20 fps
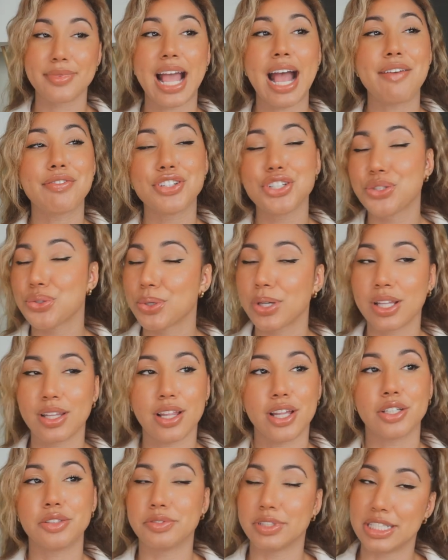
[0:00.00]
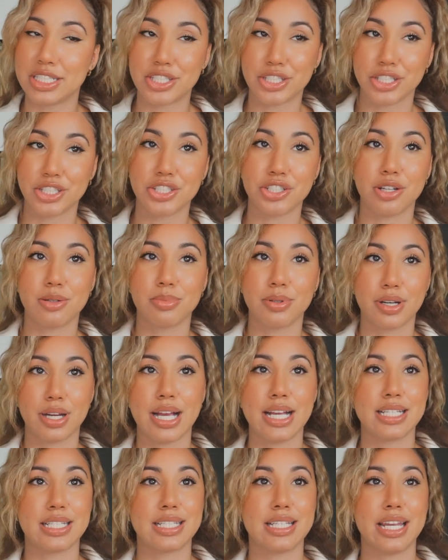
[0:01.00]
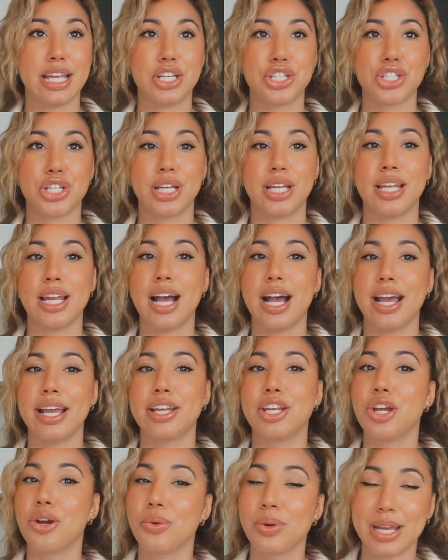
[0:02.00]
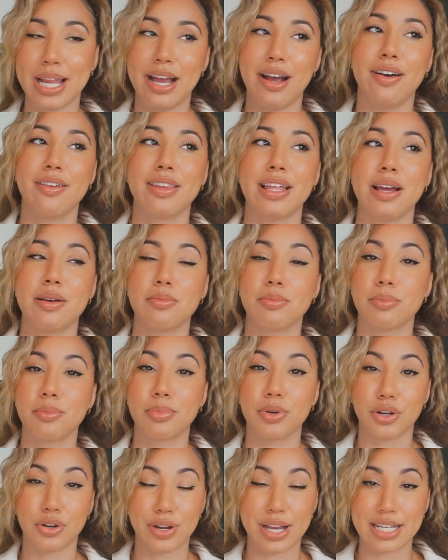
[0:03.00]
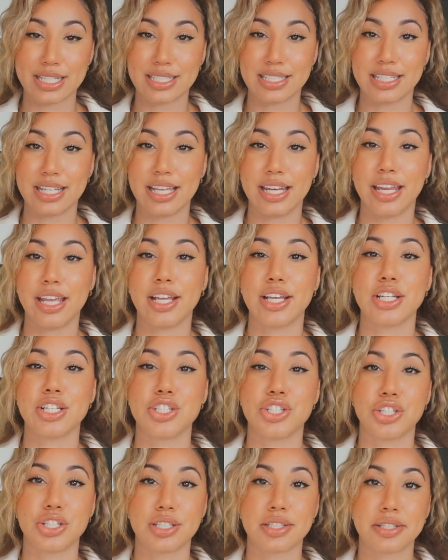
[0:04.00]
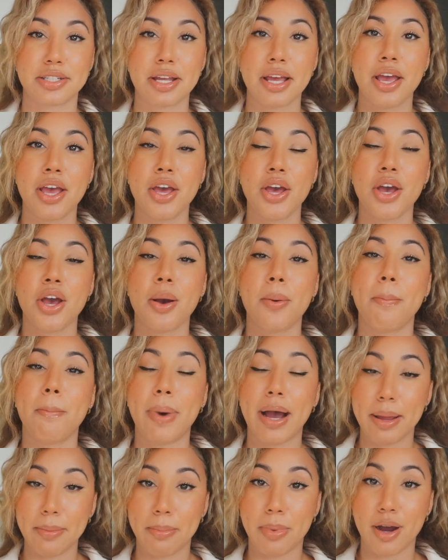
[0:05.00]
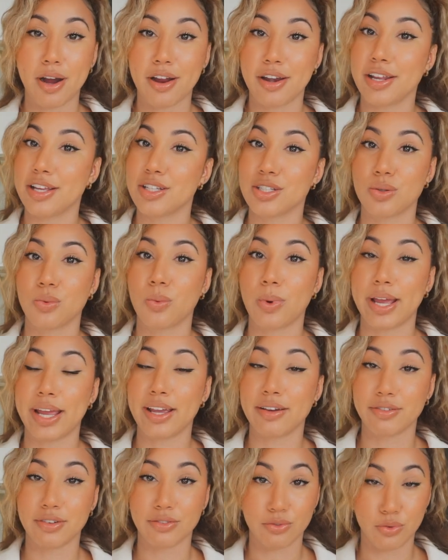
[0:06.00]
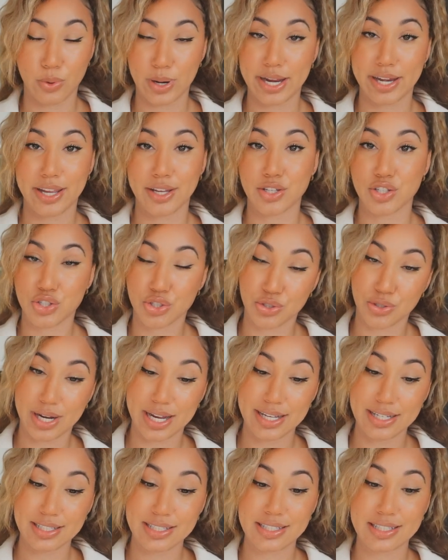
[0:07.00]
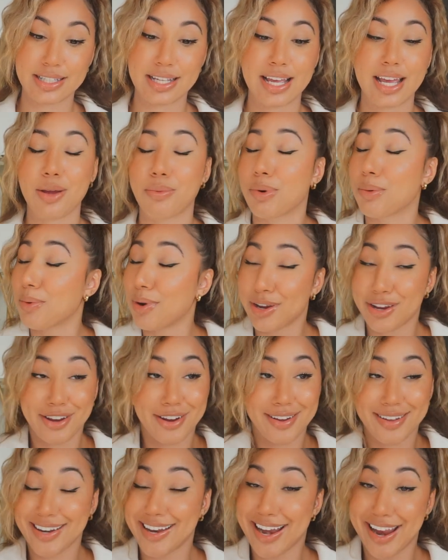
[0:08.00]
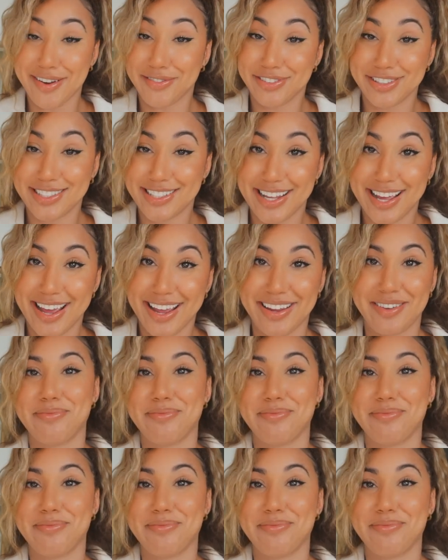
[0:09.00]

After doing a lot of research on procrastination, I know now that procrastinating is just my body's way of avoiding stress, and we're working on it every day.